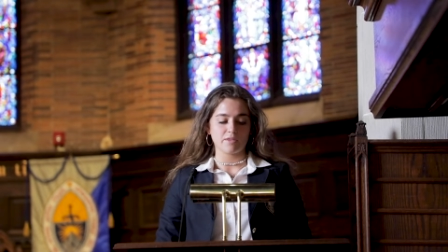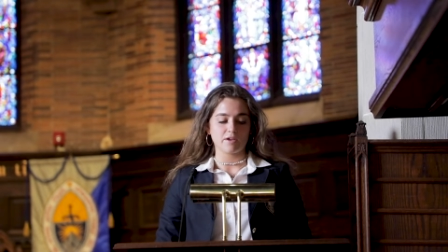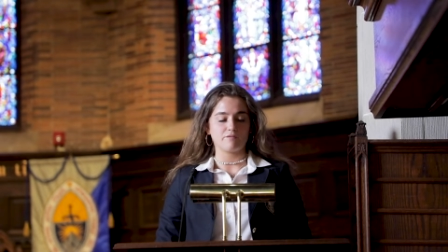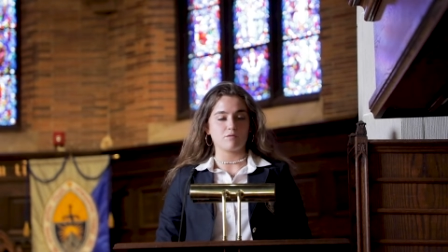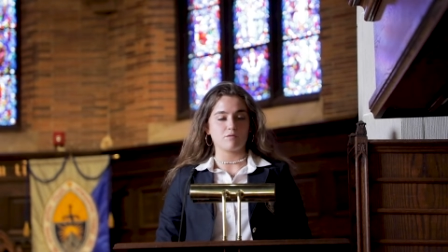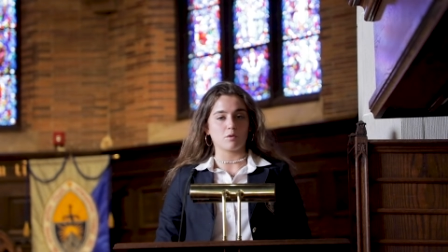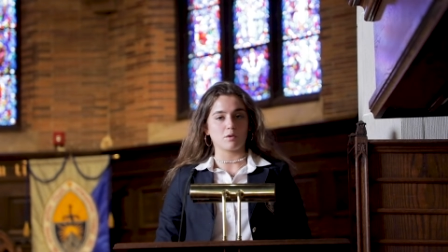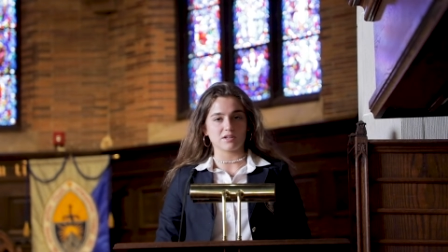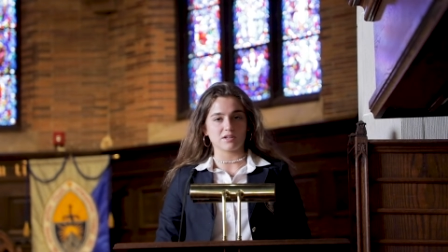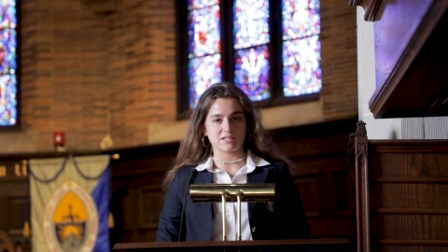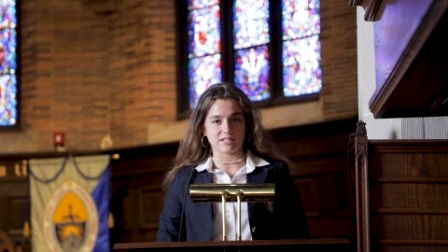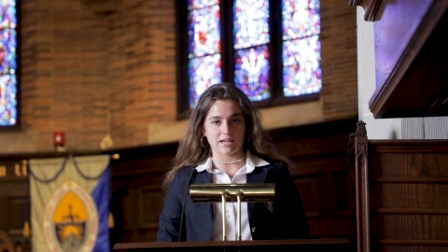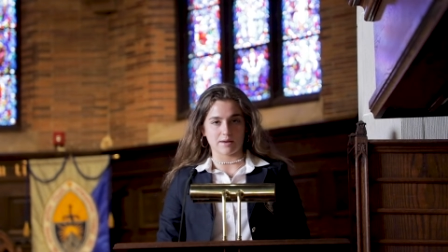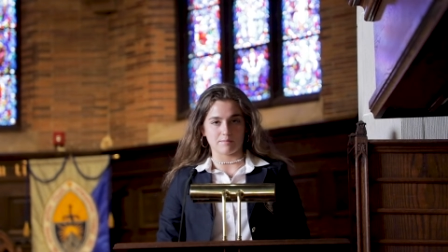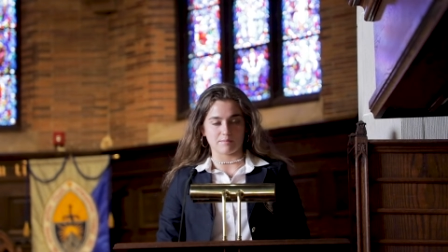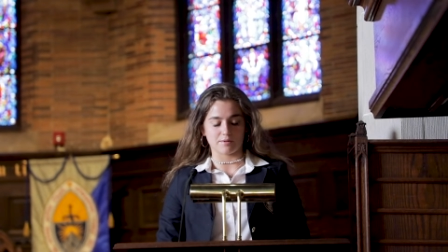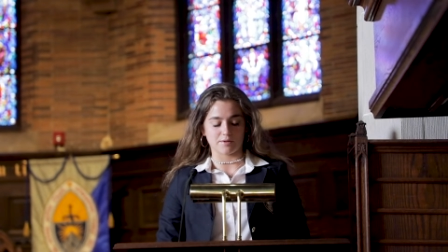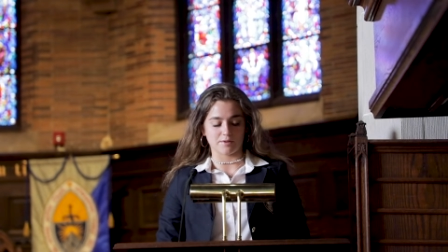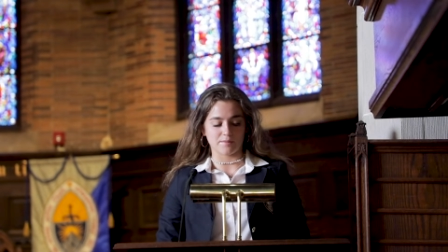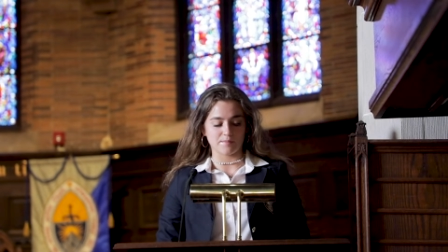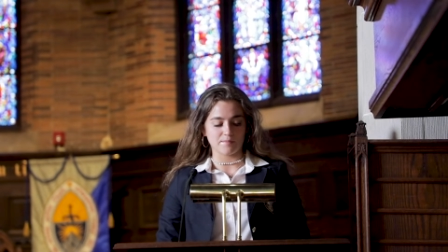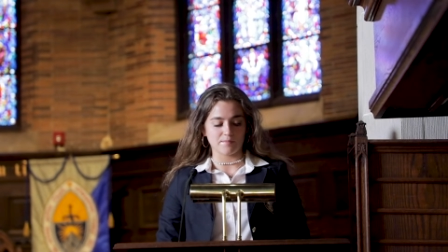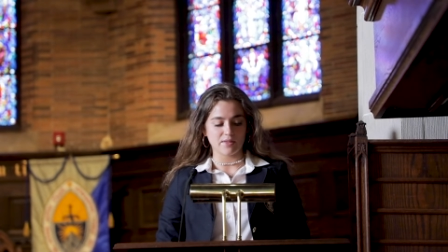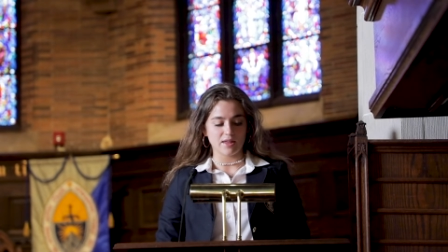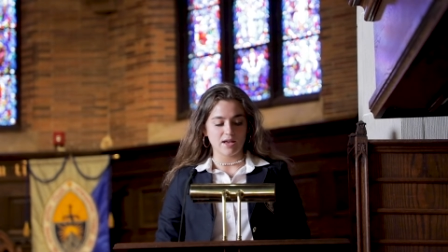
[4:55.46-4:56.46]
For
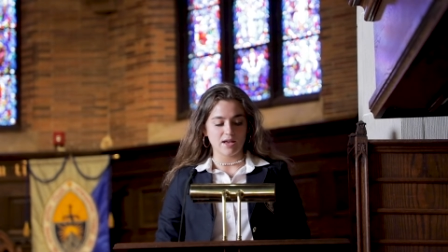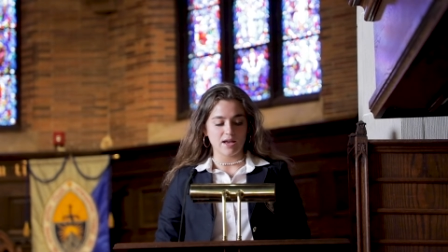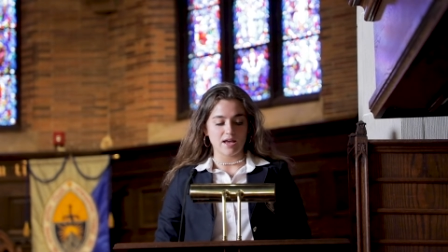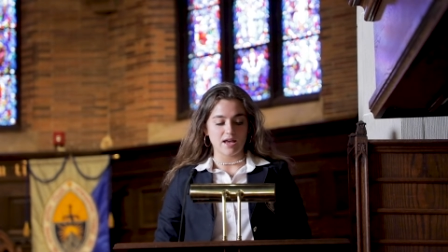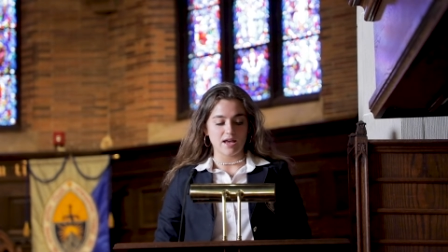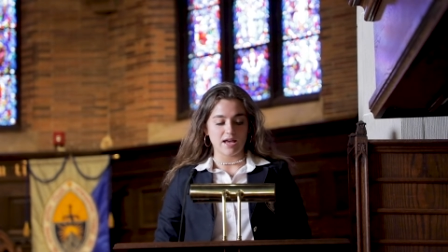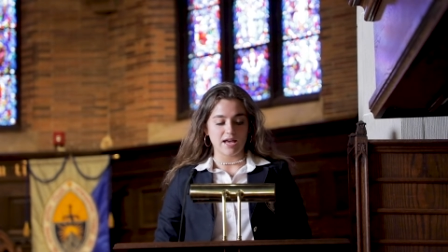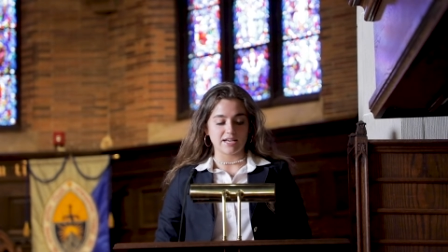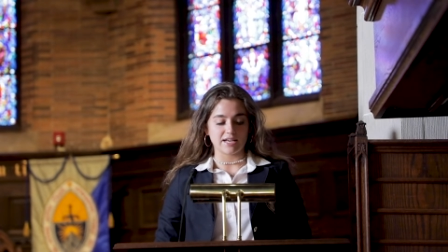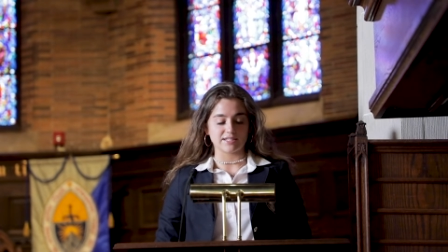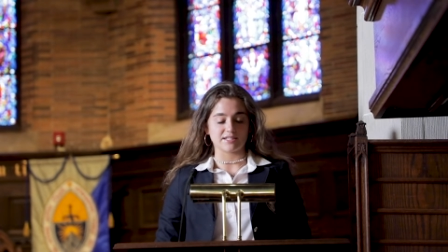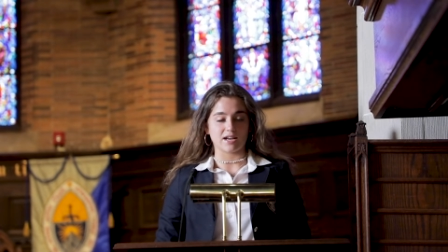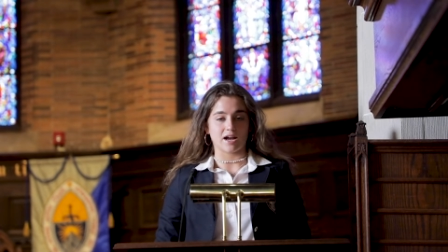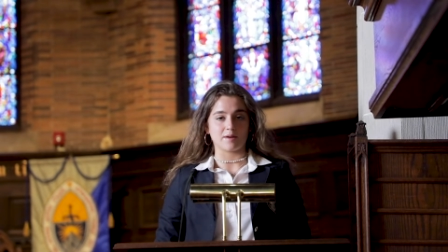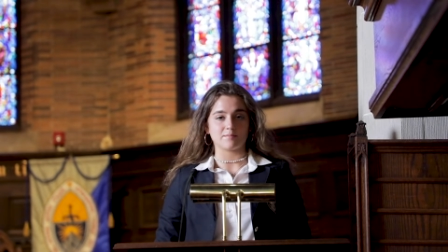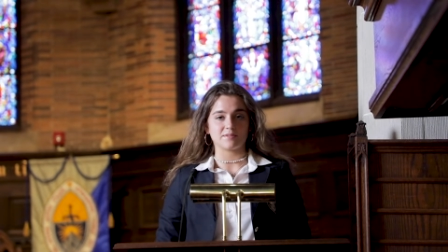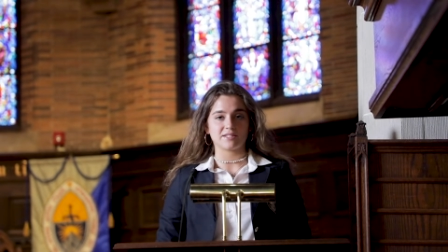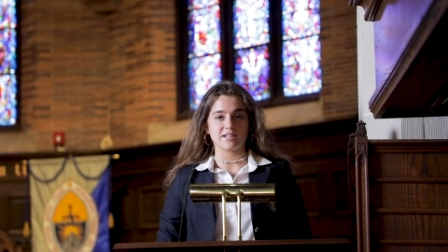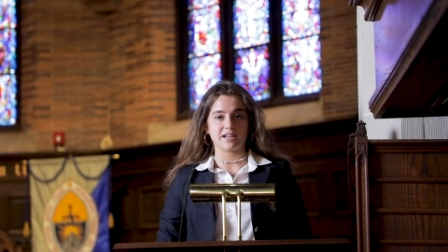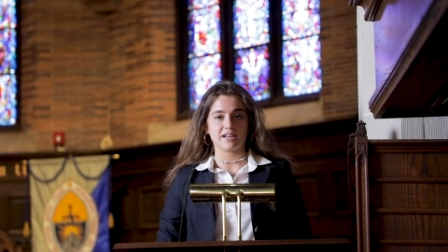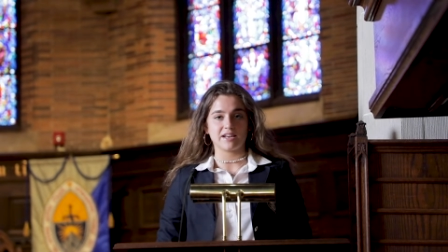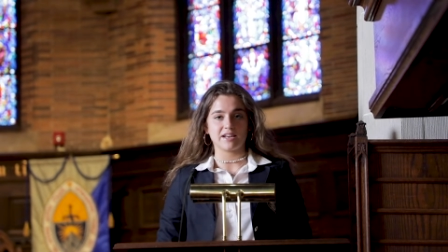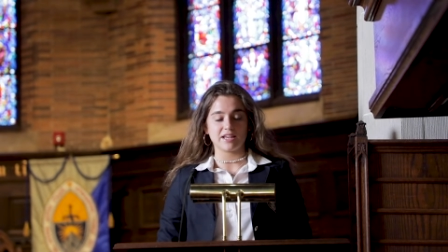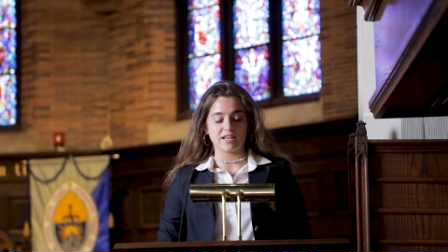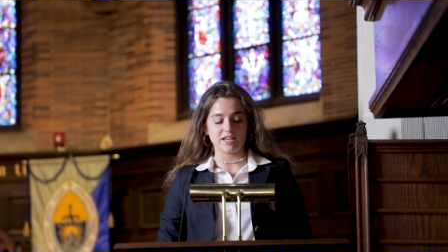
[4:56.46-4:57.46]
example, as I'm
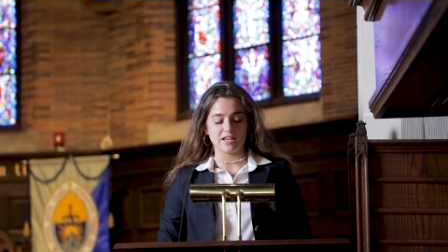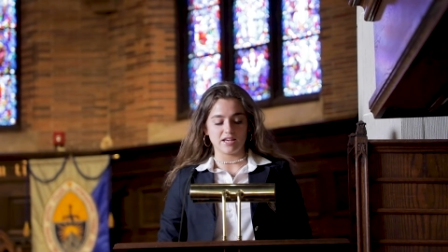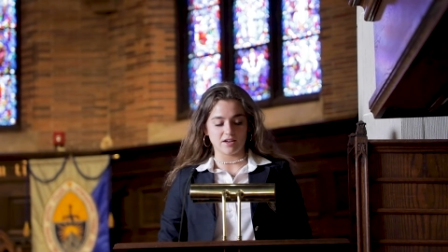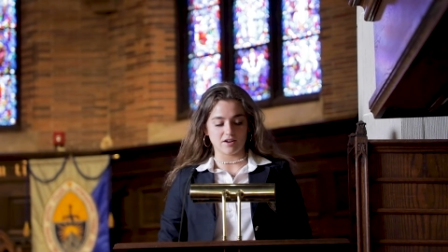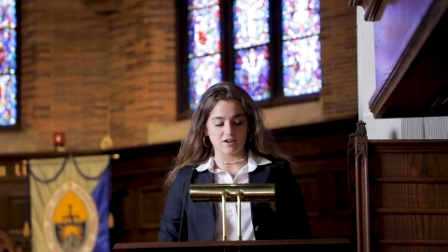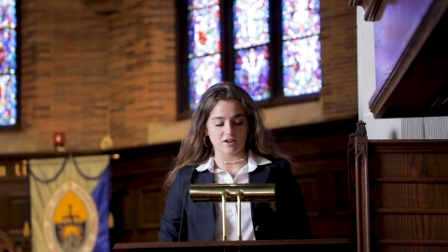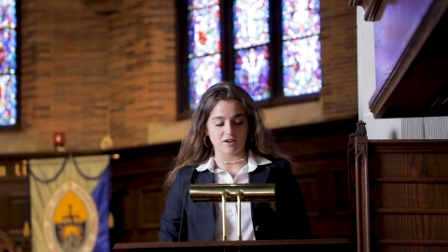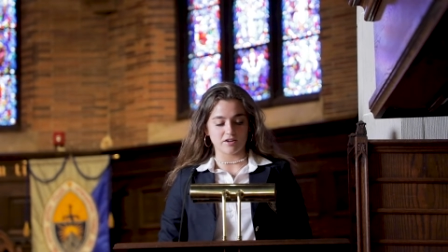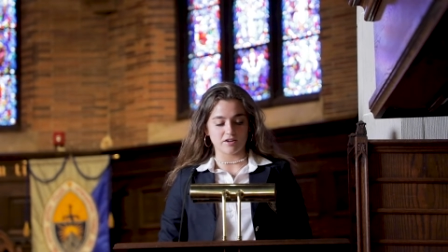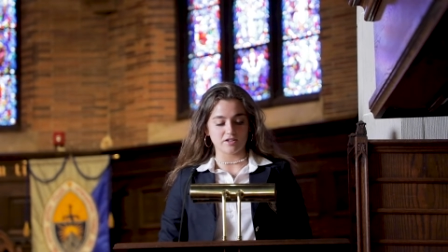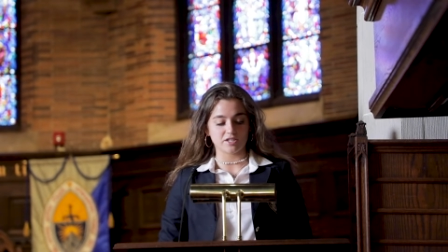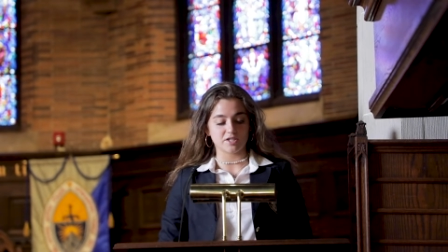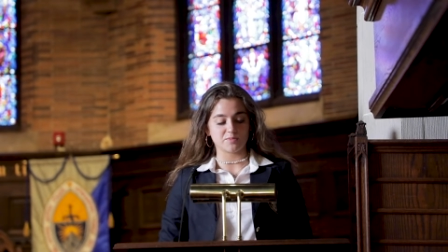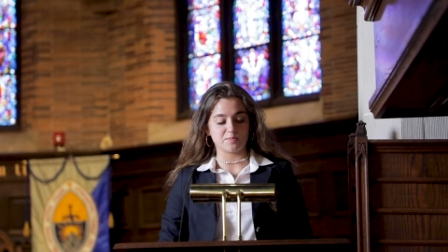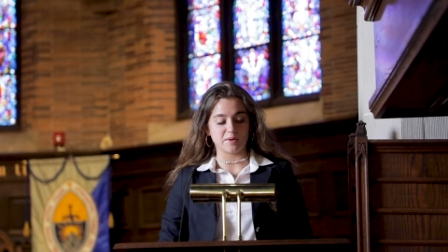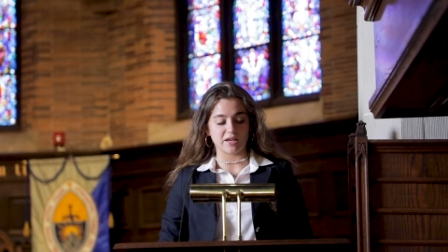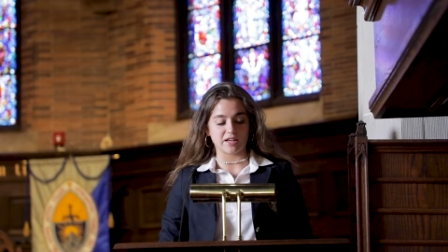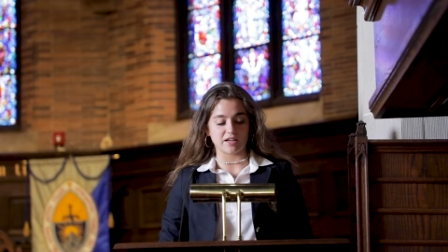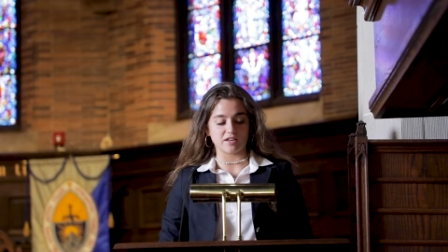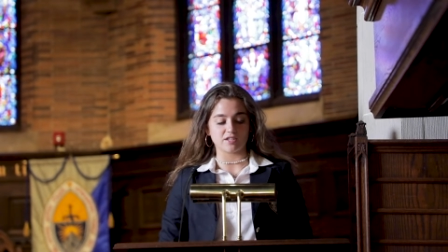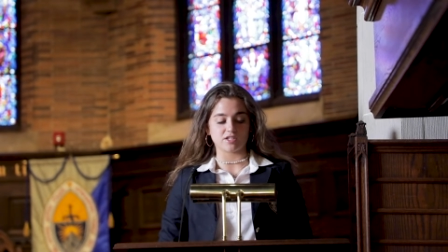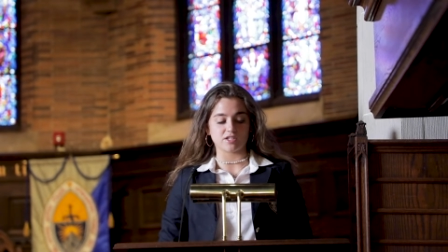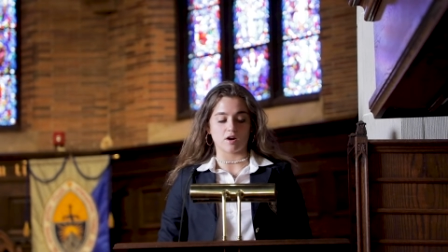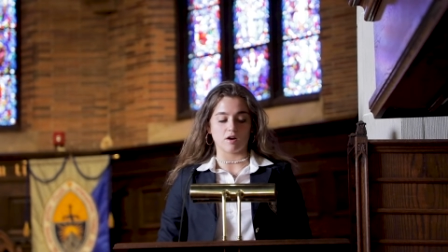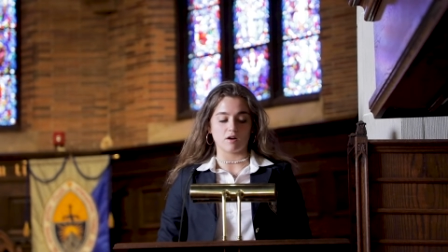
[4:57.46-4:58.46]
standing here
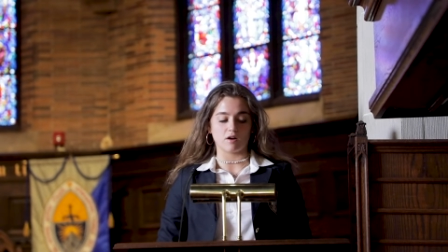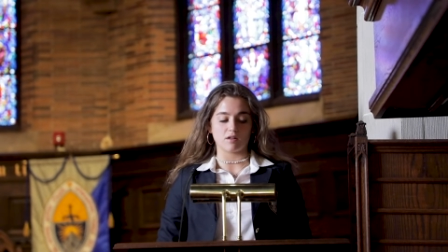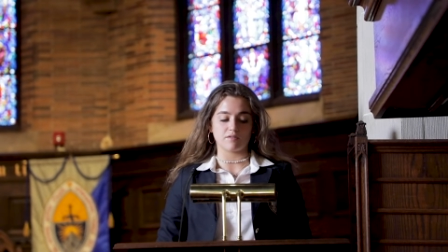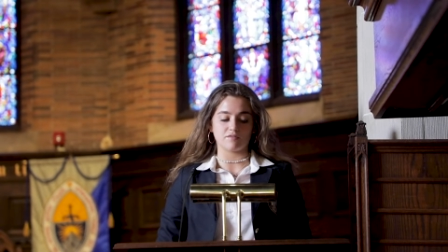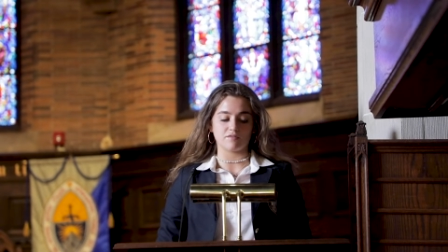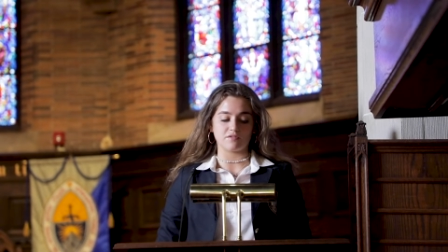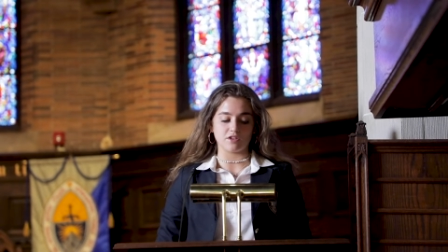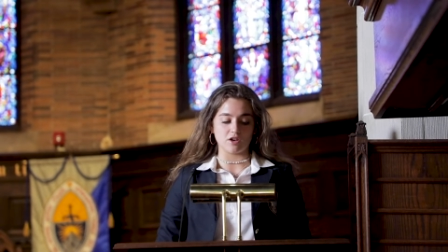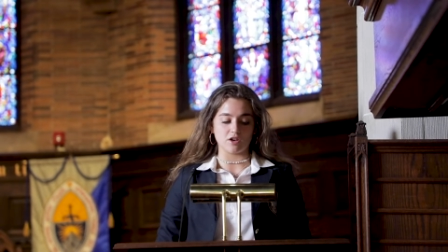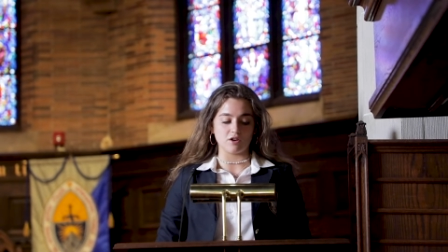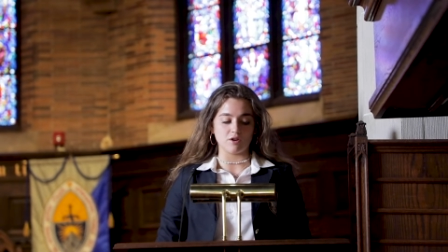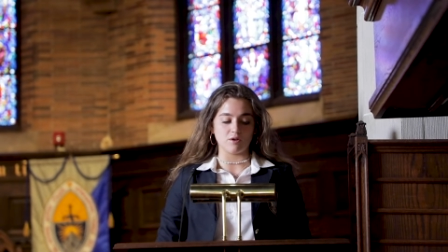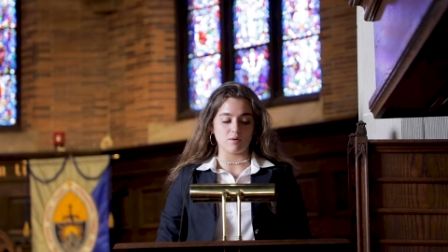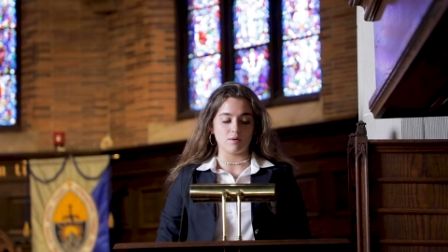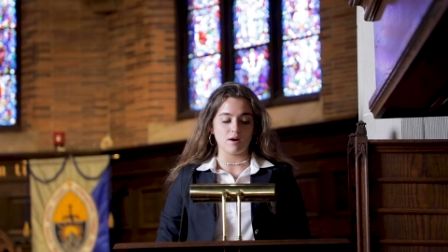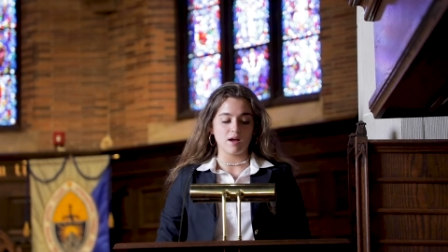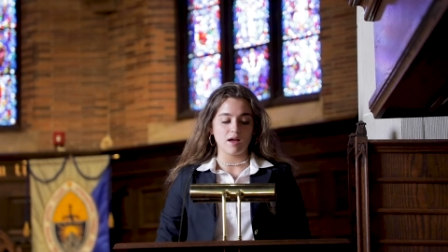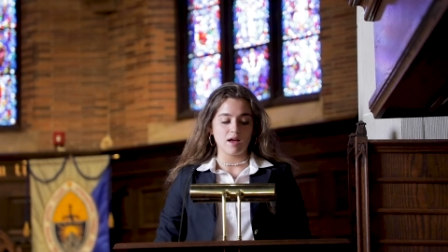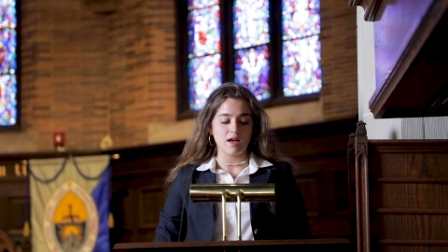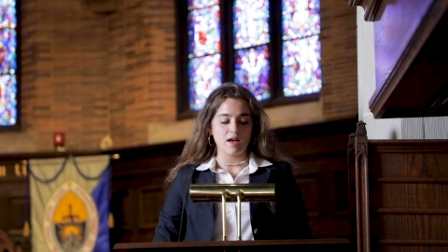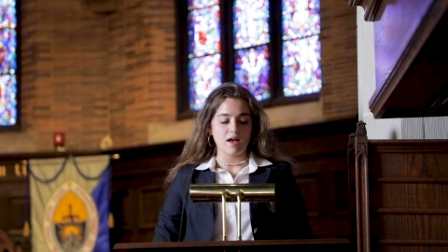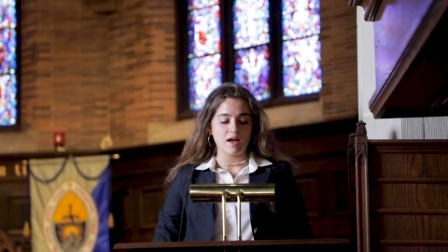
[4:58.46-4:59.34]
speaking to all of you,